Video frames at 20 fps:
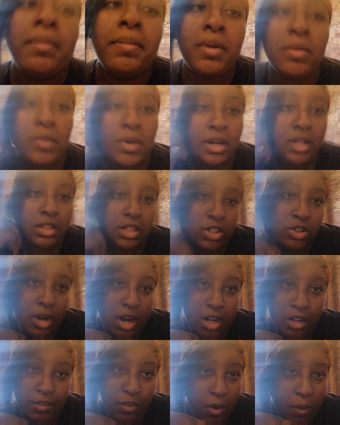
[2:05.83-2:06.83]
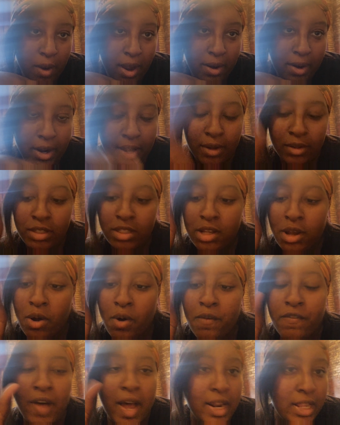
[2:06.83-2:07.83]
I've been wanting to try this for a while now.
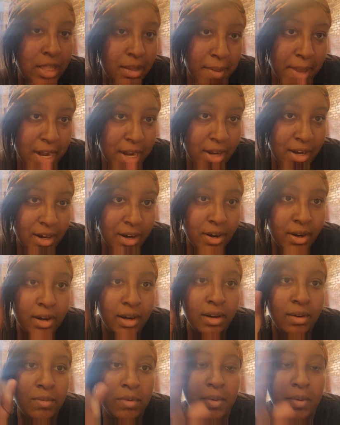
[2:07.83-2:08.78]
So finally made it here.